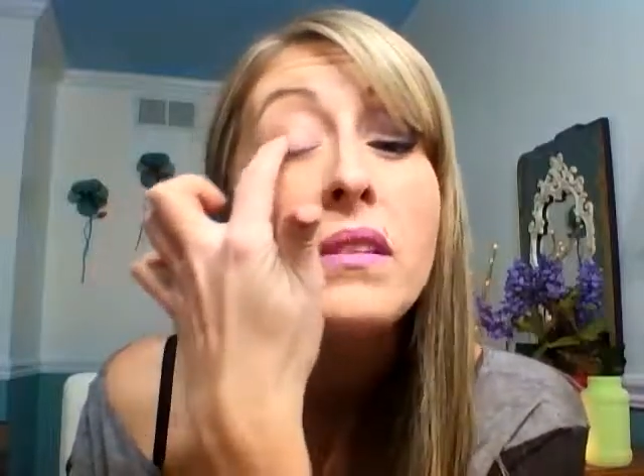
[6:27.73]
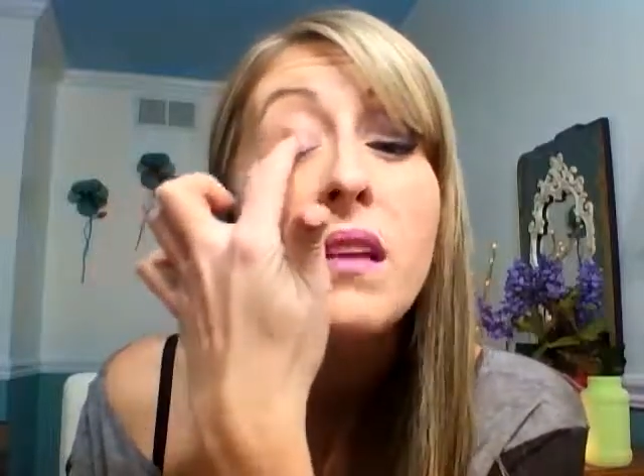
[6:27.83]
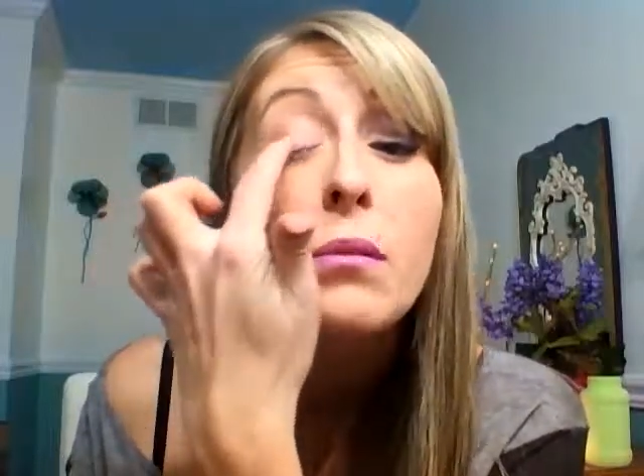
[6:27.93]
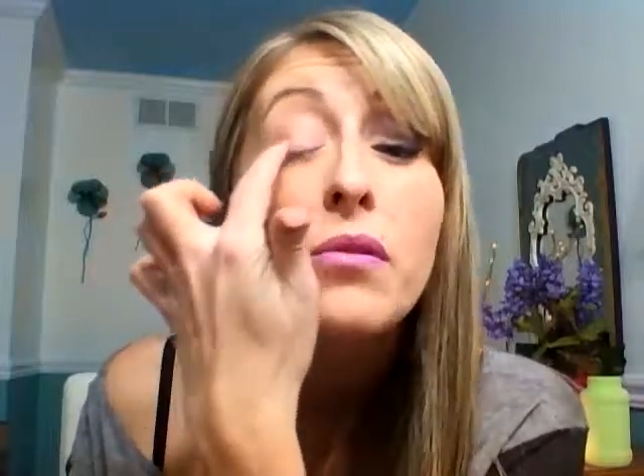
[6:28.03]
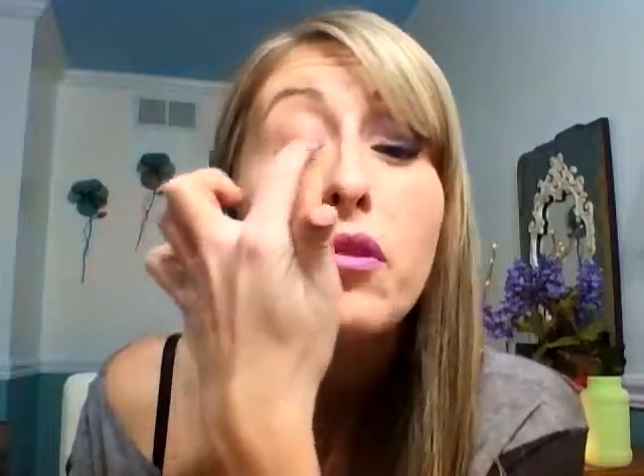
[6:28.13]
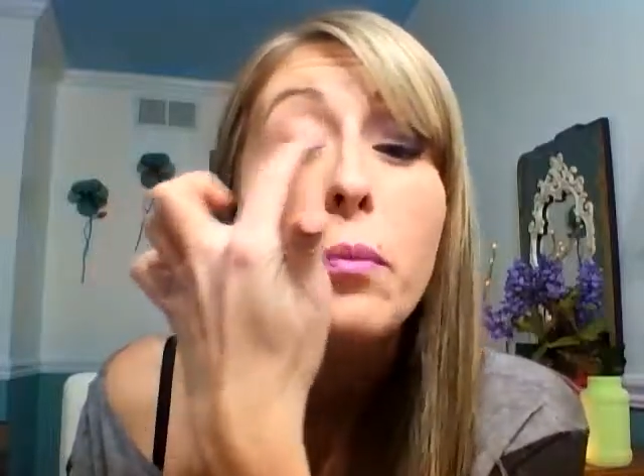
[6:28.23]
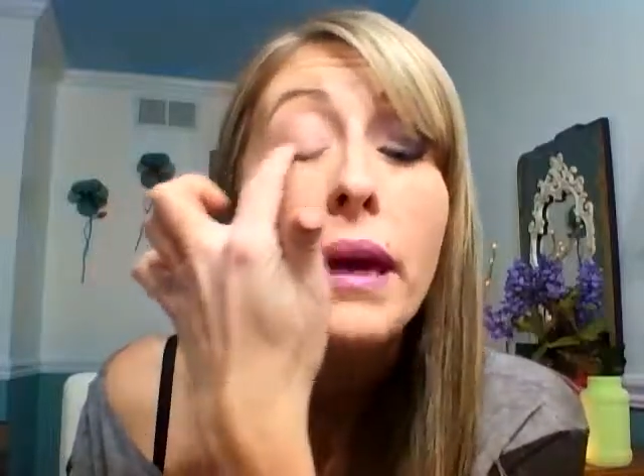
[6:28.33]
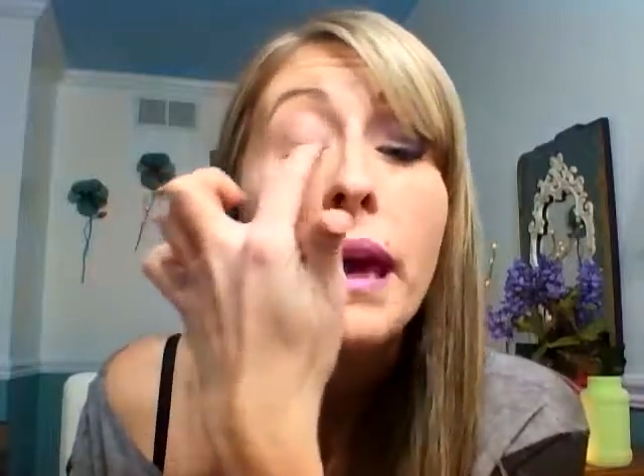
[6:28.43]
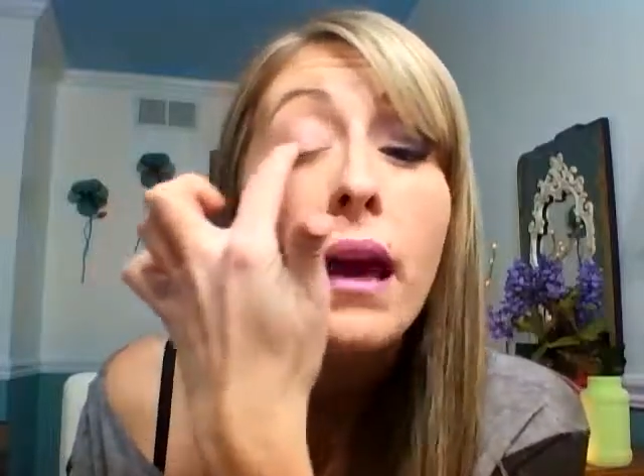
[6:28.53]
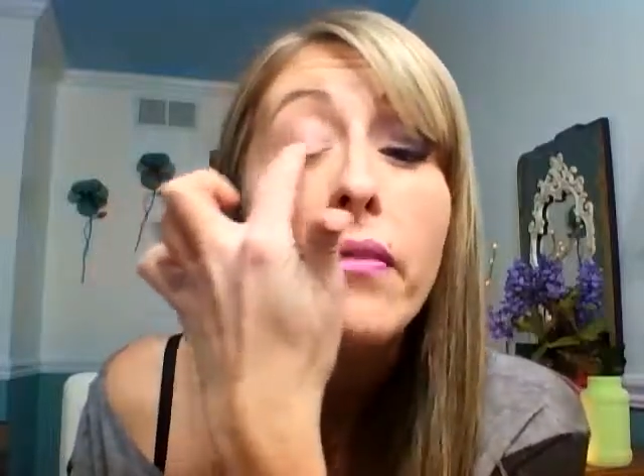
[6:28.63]
Some of you
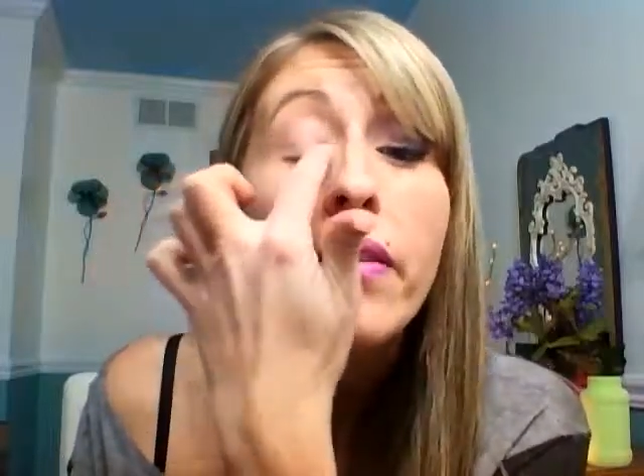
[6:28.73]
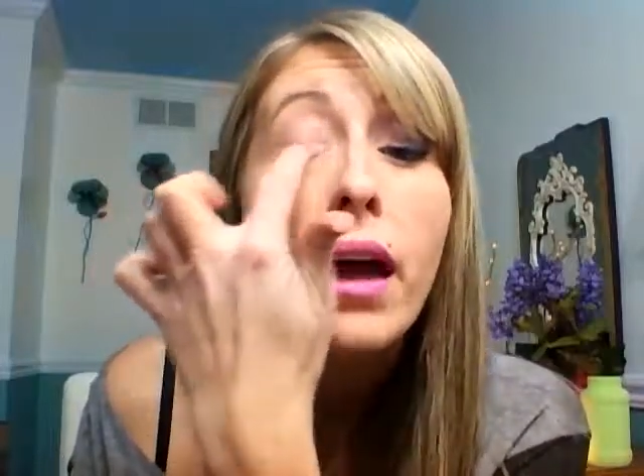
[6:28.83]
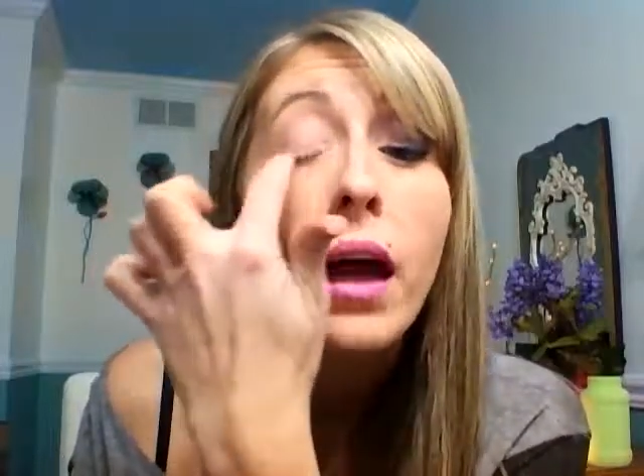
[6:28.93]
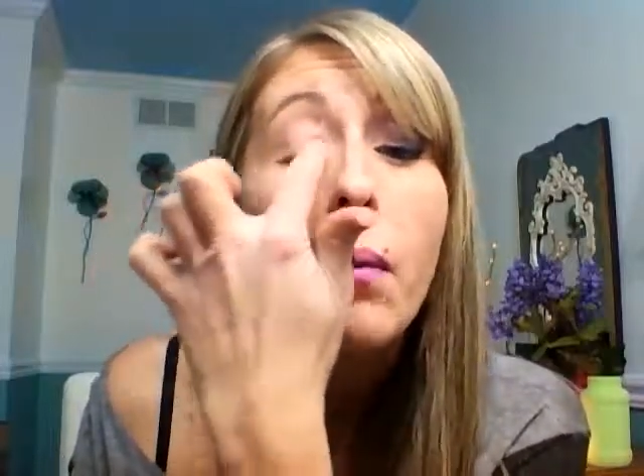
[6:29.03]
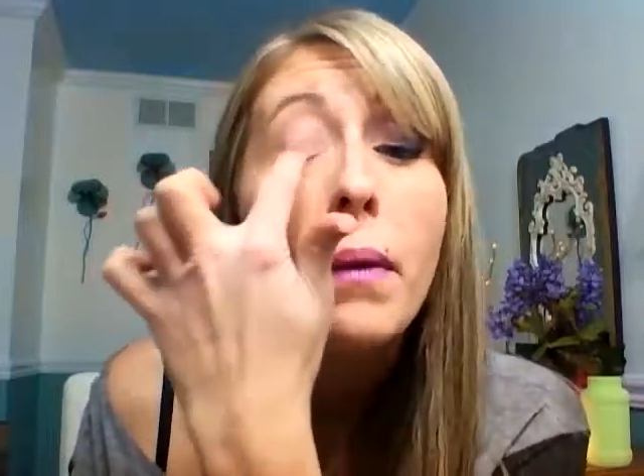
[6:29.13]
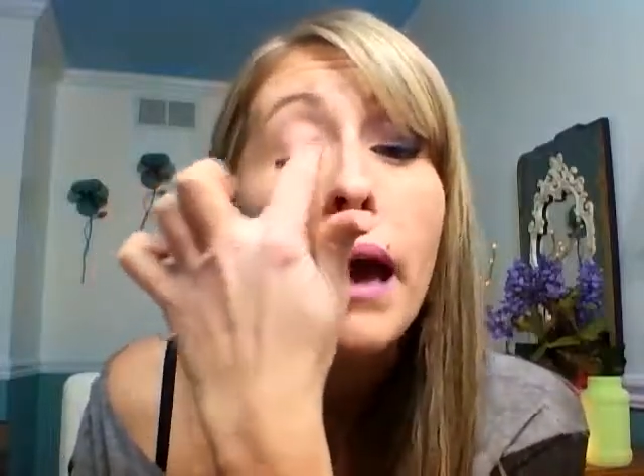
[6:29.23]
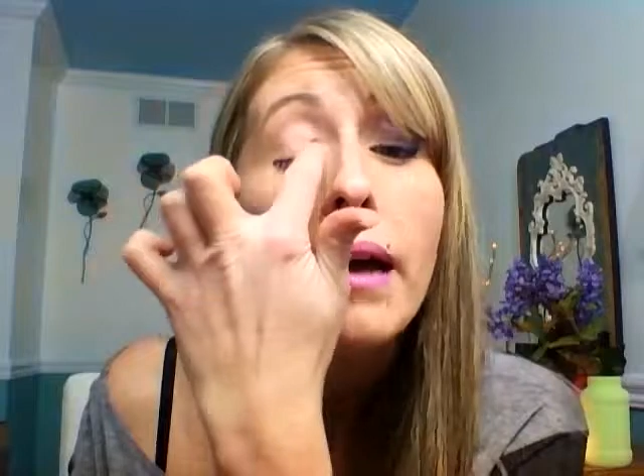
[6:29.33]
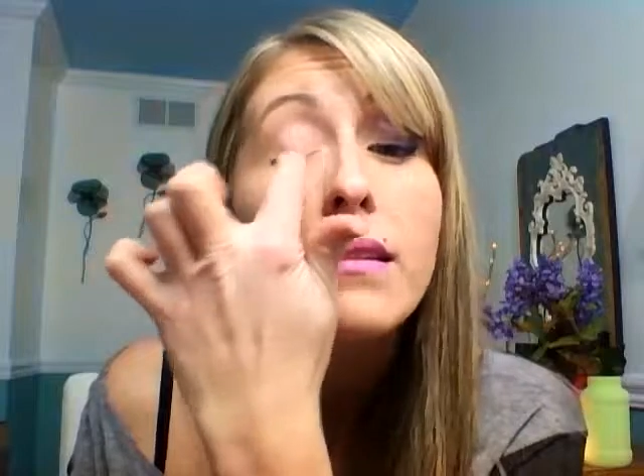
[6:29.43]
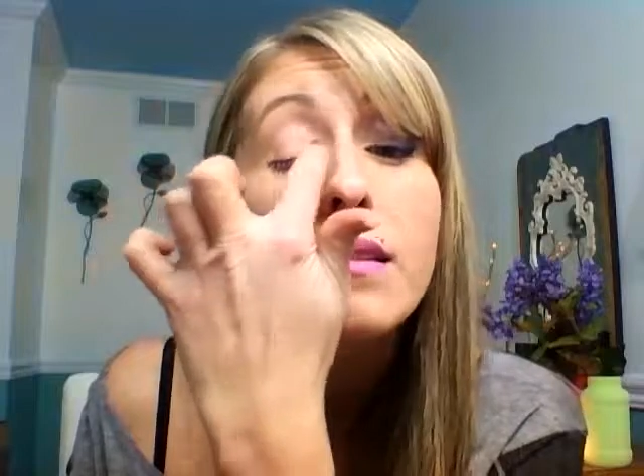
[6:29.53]
may have them not as